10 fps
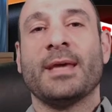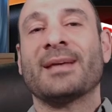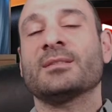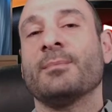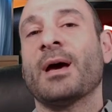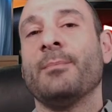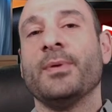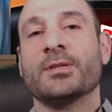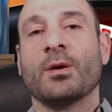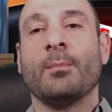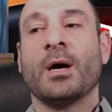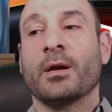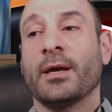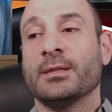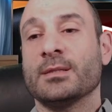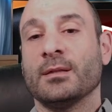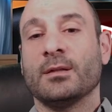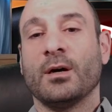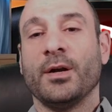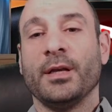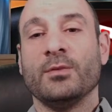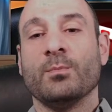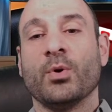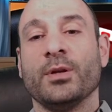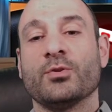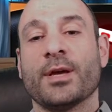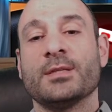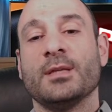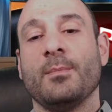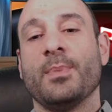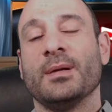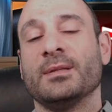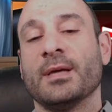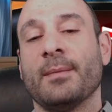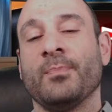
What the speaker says: yes, there might be some markets that are more interesting, but